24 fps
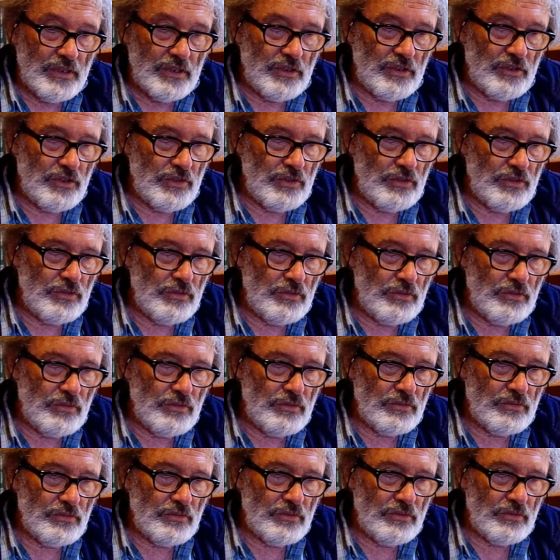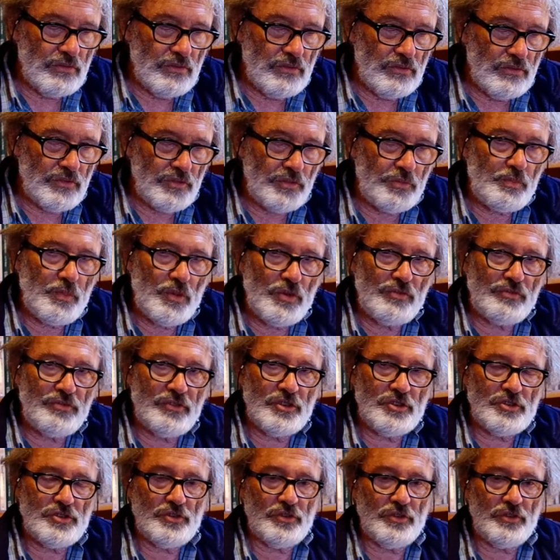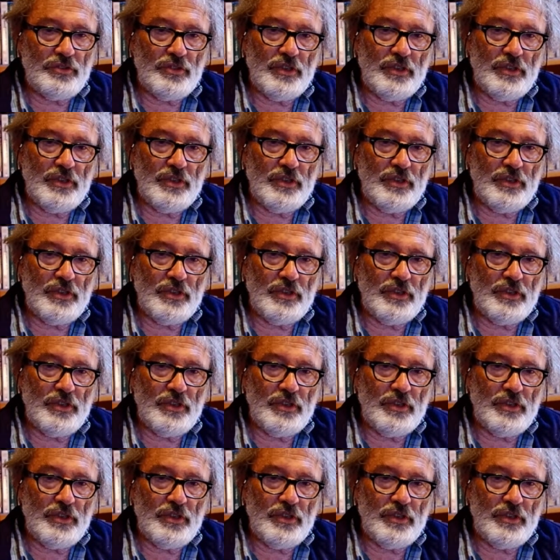You sport for choice